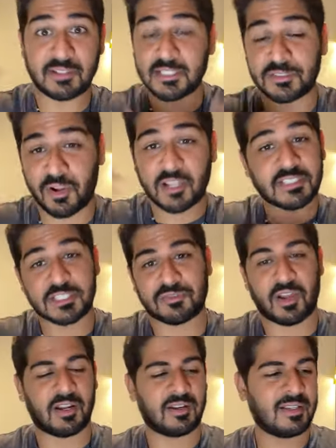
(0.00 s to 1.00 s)
ceasefire,
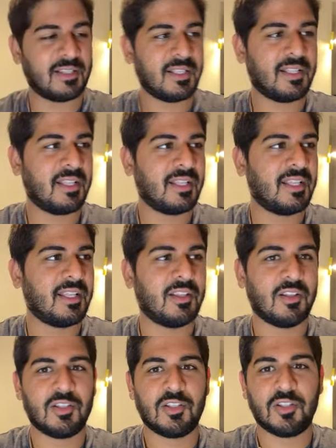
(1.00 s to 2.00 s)
ceasefire.
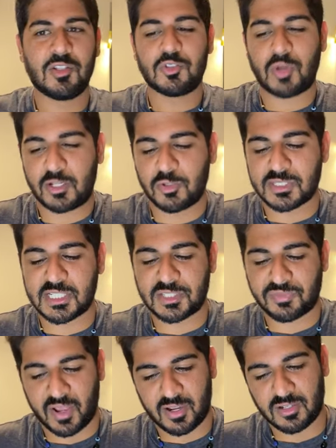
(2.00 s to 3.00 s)
Try to do a
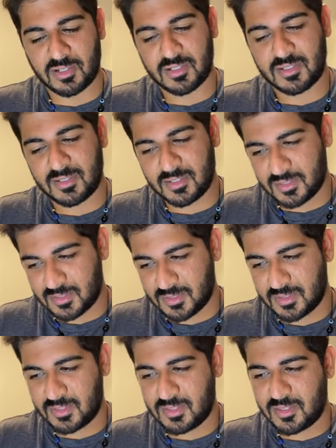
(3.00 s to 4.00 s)
ceasefire.
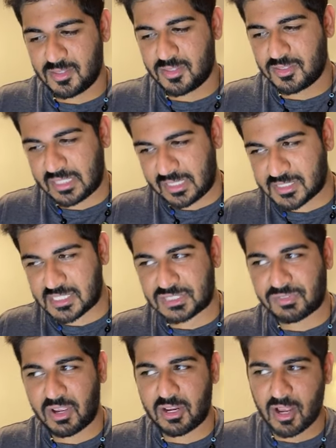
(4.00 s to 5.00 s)
You get a
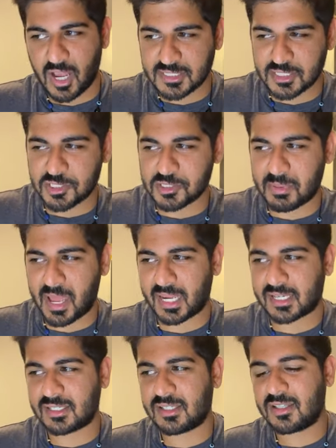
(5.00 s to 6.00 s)
ceasefire, hostages
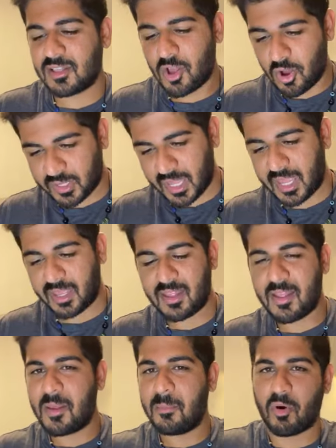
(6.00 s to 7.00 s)
back. Okay.
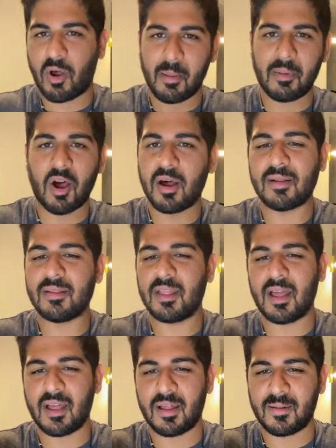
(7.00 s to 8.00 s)

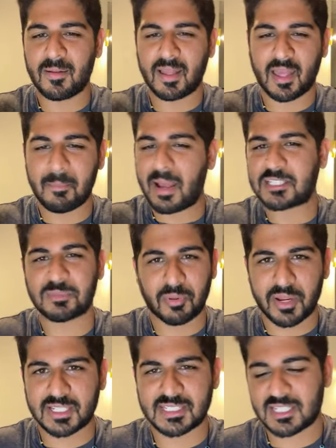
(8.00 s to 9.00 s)
Hamas
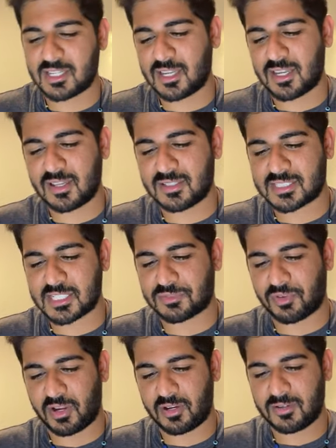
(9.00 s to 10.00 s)
breaks the
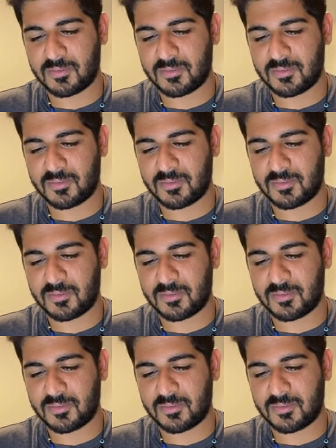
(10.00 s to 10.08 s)
ceasefire.